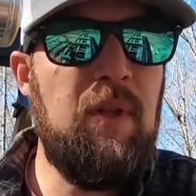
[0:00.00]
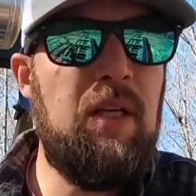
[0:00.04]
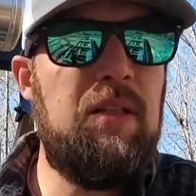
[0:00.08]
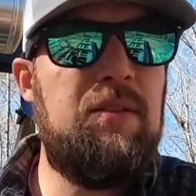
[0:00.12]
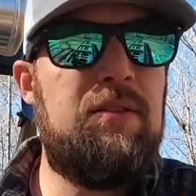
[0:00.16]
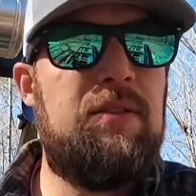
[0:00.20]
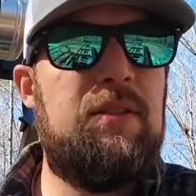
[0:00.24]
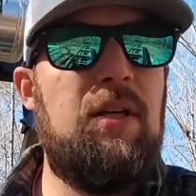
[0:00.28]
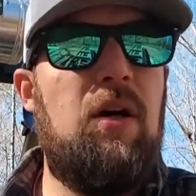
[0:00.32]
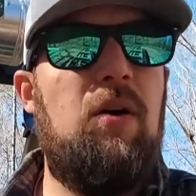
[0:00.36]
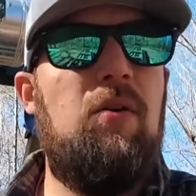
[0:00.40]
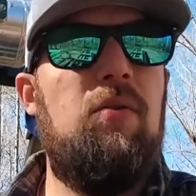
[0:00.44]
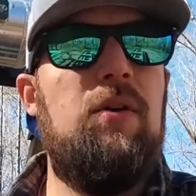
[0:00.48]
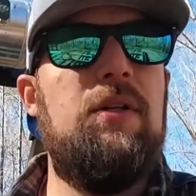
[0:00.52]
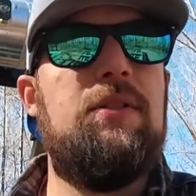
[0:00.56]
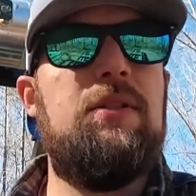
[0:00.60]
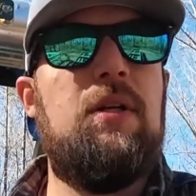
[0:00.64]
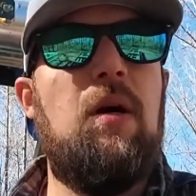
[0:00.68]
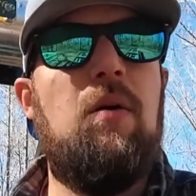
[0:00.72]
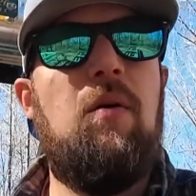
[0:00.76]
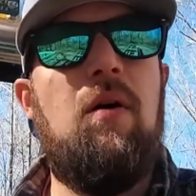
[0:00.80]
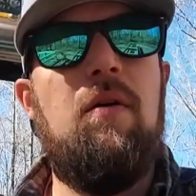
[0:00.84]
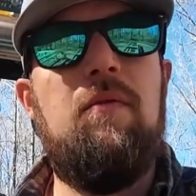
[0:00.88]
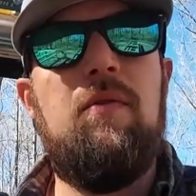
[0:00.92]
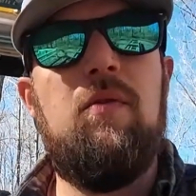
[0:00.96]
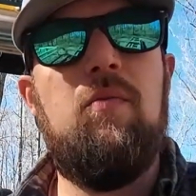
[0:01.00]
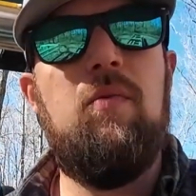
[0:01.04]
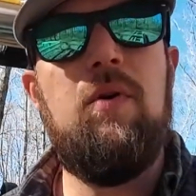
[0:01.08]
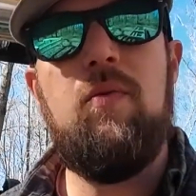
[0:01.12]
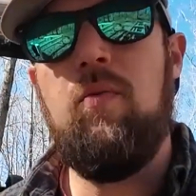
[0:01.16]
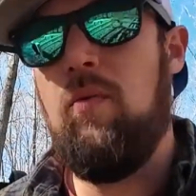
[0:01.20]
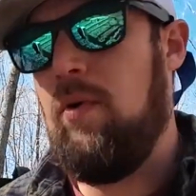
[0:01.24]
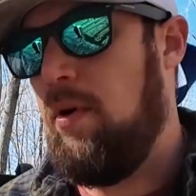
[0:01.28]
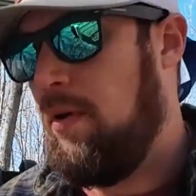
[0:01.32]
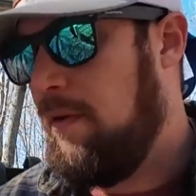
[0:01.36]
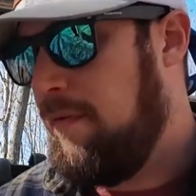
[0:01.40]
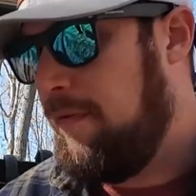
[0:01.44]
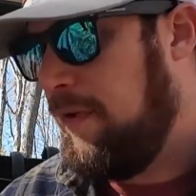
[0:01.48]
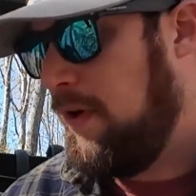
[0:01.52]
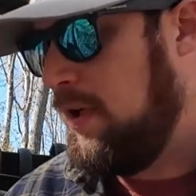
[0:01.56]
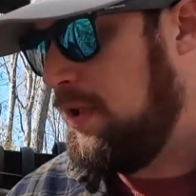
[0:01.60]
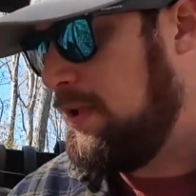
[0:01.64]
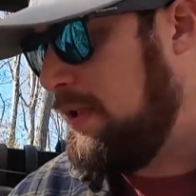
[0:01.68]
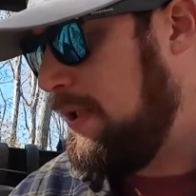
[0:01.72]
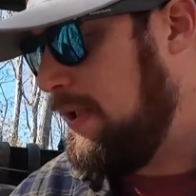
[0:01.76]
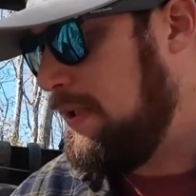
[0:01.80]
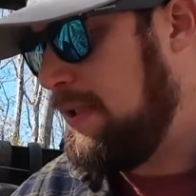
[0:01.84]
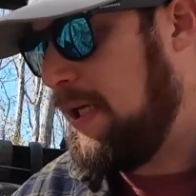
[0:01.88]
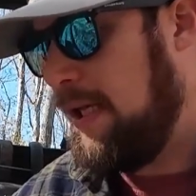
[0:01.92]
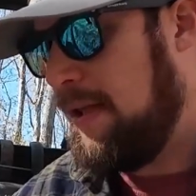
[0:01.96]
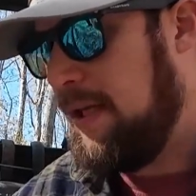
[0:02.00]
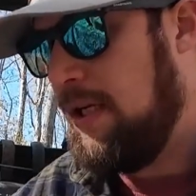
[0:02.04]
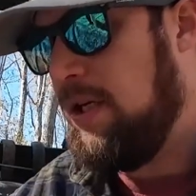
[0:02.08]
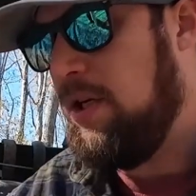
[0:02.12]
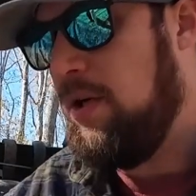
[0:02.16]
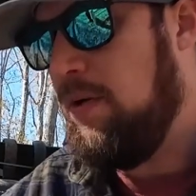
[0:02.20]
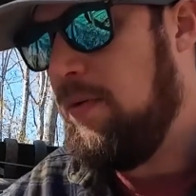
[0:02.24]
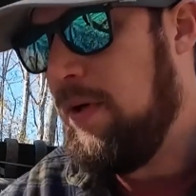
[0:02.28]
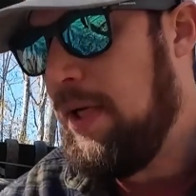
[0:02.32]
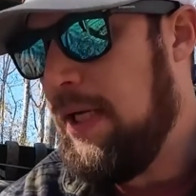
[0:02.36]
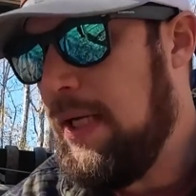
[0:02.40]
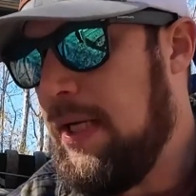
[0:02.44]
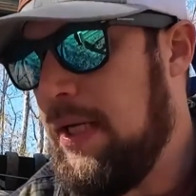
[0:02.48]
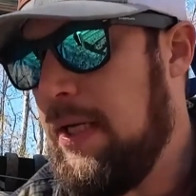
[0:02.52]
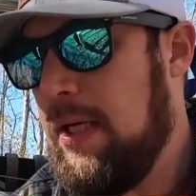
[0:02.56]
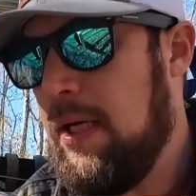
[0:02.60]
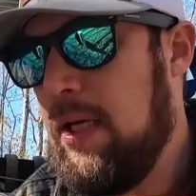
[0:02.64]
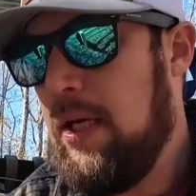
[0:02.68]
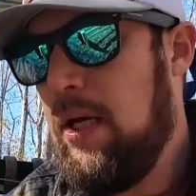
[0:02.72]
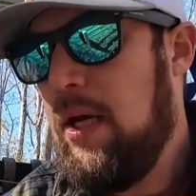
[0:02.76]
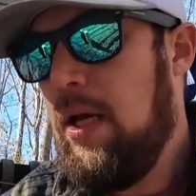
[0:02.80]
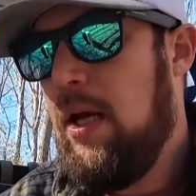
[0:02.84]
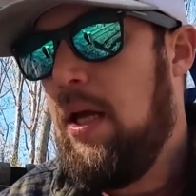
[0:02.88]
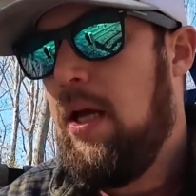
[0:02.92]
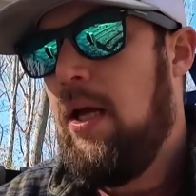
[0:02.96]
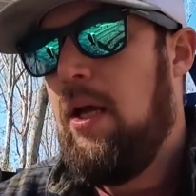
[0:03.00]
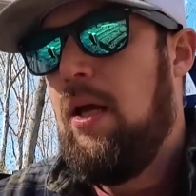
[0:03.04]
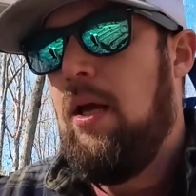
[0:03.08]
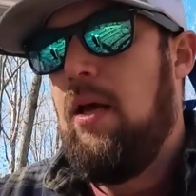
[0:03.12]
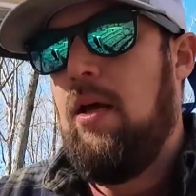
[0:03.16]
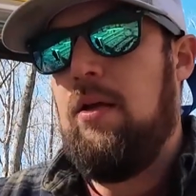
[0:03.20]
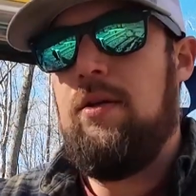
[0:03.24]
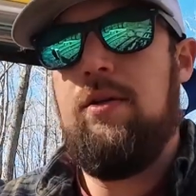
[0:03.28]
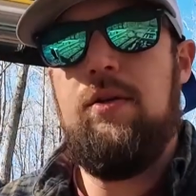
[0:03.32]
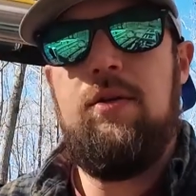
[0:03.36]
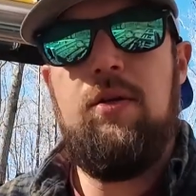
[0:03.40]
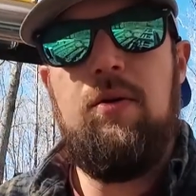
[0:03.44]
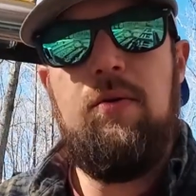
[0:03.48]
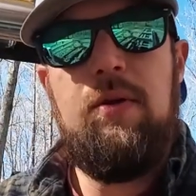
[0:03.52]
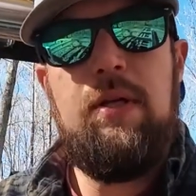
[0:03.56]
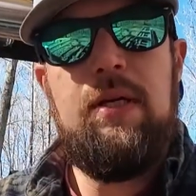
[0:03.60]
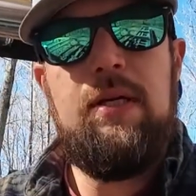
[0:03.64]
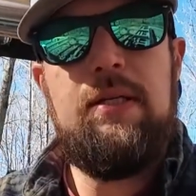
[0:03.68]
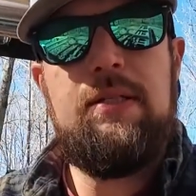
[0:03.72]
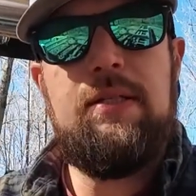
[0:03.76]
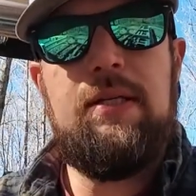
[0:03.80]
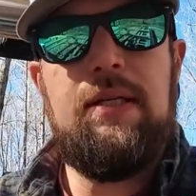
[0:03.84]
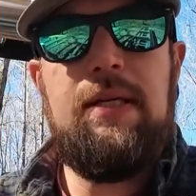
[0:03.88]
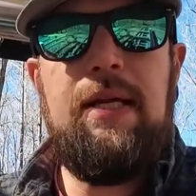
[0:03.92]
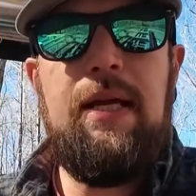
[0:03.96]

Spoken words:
So let's go over with one of the first things I think you need to do this.